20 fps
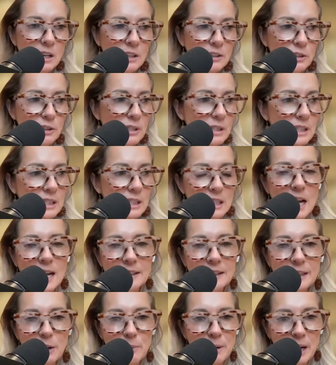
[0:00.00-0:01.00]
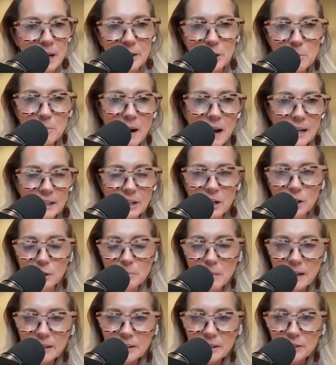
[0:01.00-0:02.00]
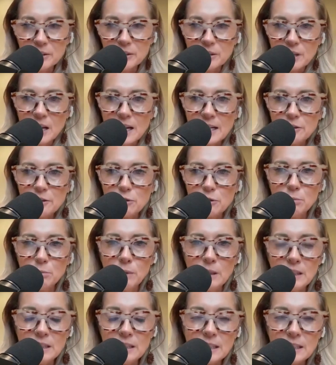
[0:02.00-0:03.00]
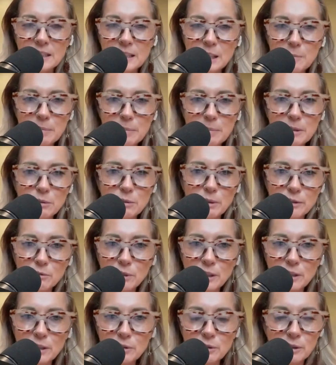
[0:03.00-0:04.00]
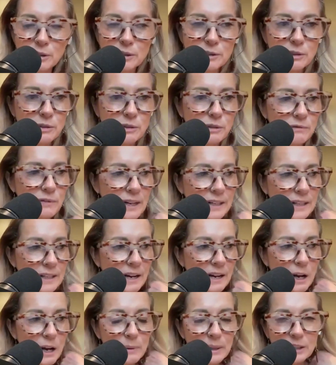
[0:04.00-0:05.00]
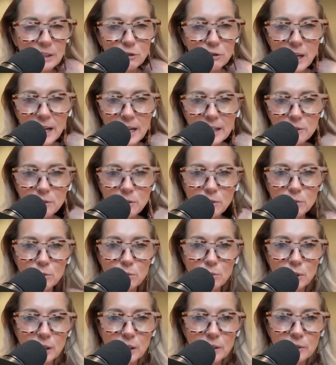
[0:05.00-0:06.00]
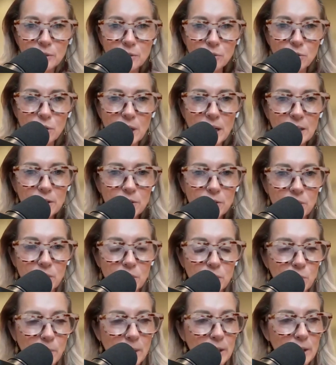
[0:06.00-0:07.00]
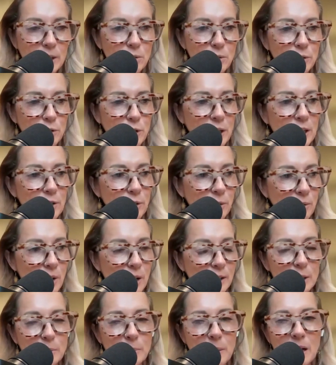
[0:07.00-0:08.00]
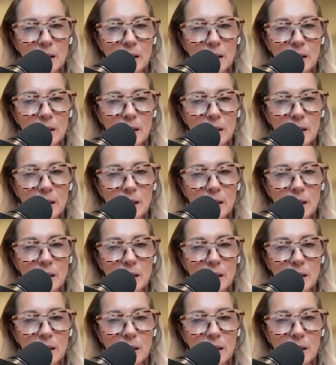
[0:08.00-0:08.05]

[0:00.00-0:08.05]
are just designed that way. I know mine are. Mine are designed to really dig deep into our stressors, find out how we can change those triggers, change the situation, or change our thoughts